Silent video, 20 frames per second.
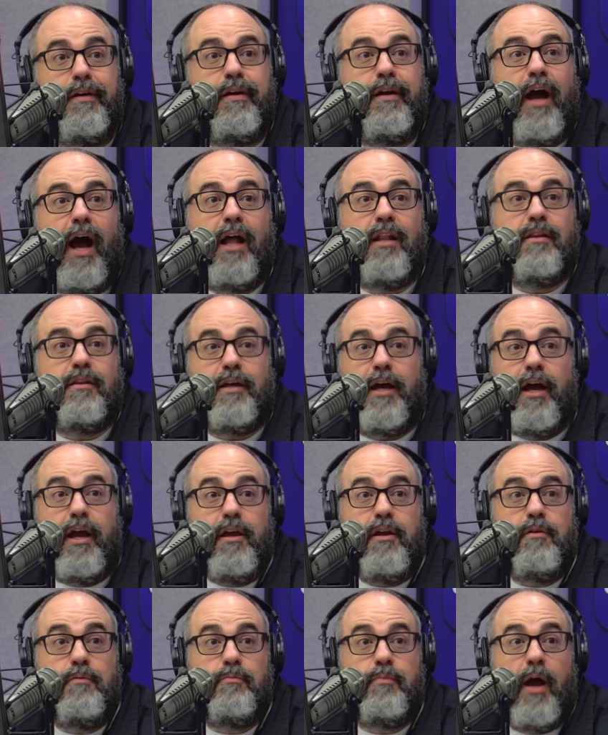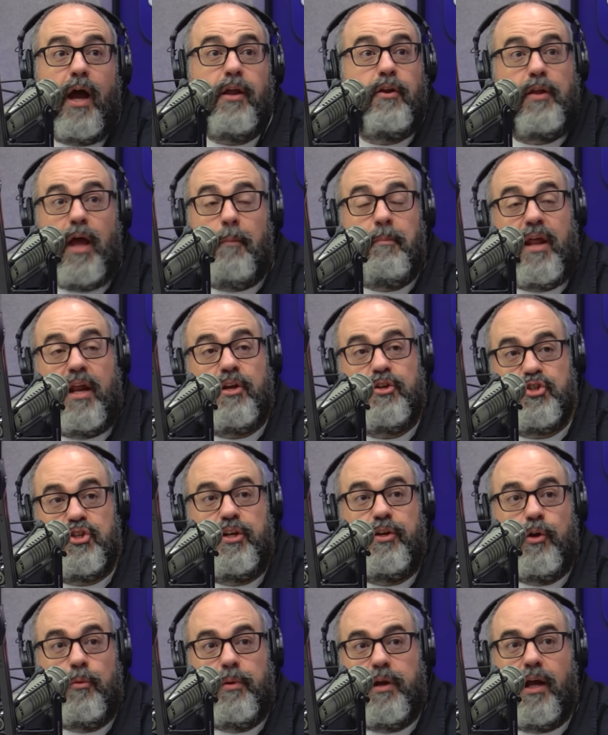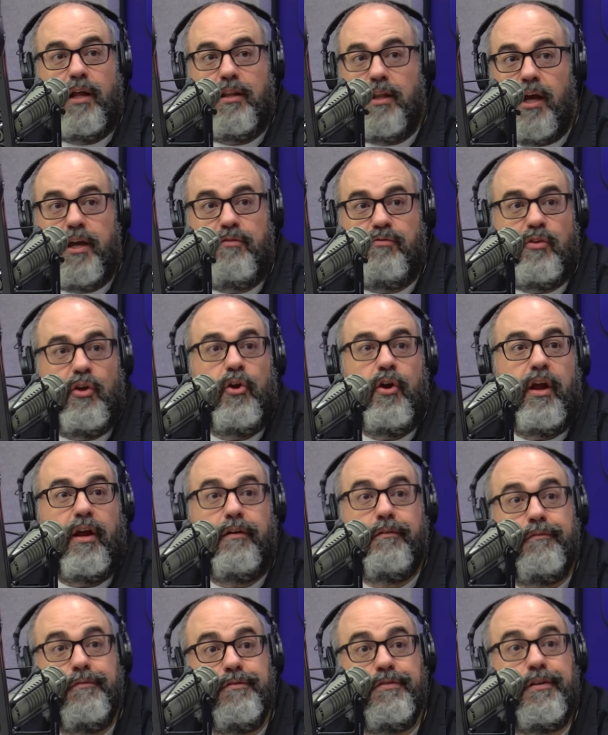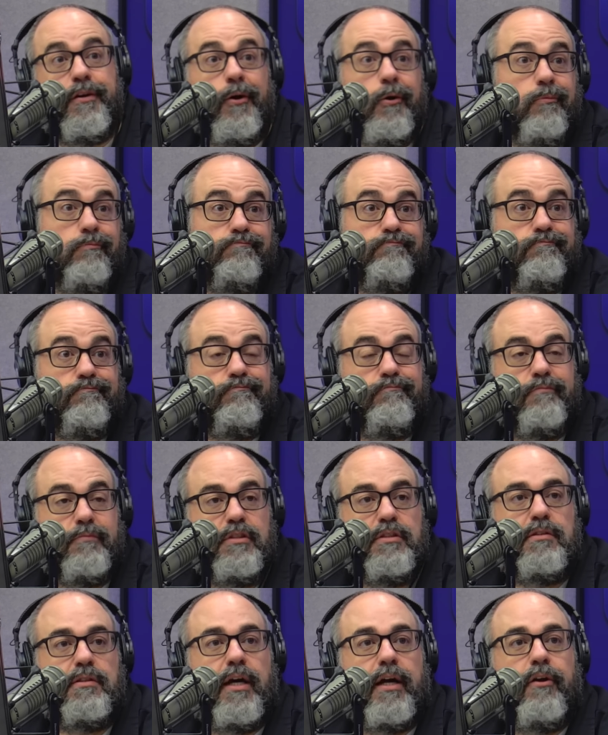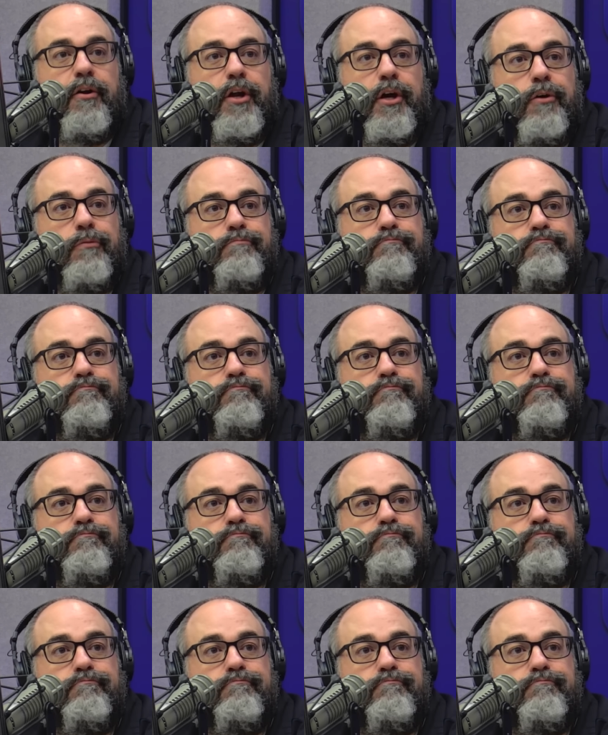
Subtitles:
I'm not a cheater, but I like flirting. So I don't know.